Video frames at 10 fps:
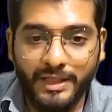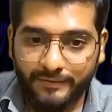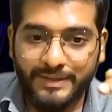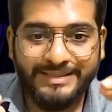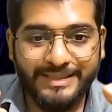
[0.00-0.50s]

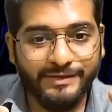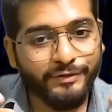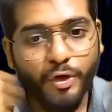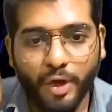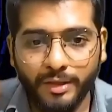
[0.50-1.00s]
If this
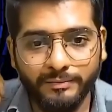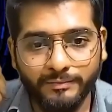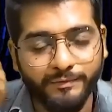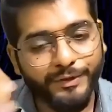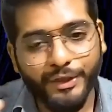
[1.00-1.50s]
is gone,
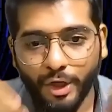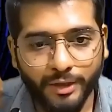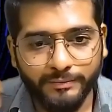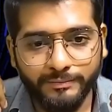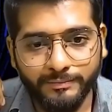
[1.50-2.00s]

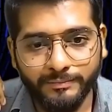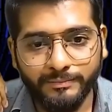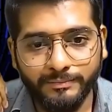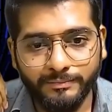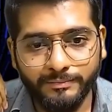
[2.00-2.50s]
withdrawn,
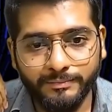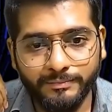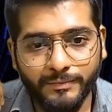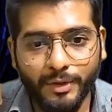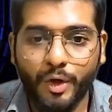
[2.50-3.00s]

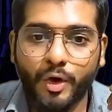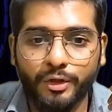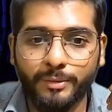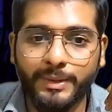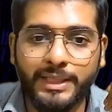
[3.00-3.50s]

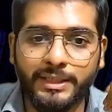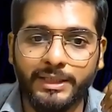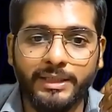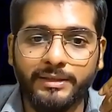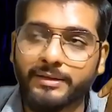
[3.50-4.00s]

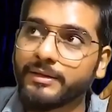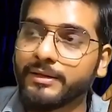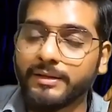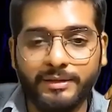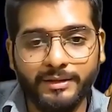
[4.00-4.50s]
automatically
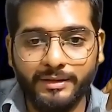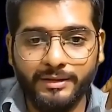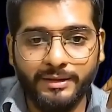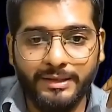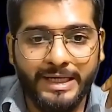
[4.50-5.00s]

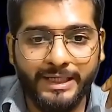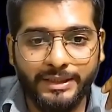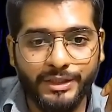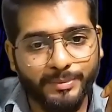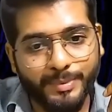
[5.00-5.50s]

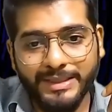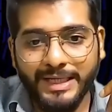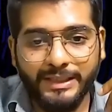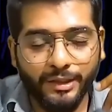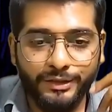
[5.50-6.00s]
directorship in
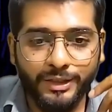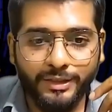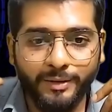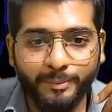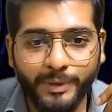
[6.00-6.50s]
that
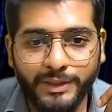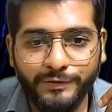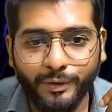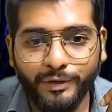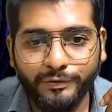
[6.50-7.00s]
other
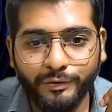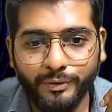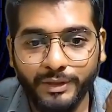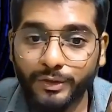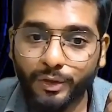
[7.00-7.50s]
companies
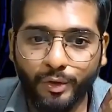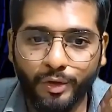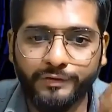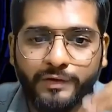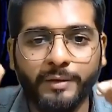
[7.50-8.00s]
also in Hong
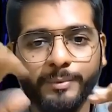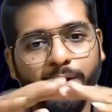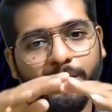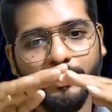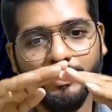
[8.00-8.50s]
Kong,
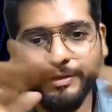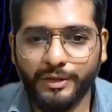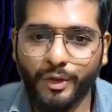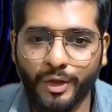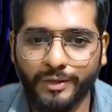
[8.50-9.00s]
Singapore,
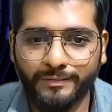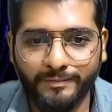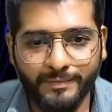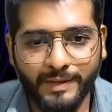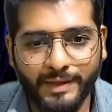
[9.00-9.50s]
gone,
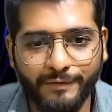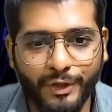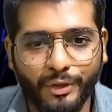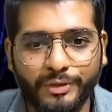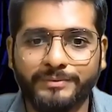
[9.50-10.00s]

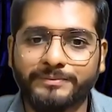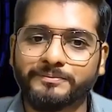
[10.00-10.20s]
withdrawn.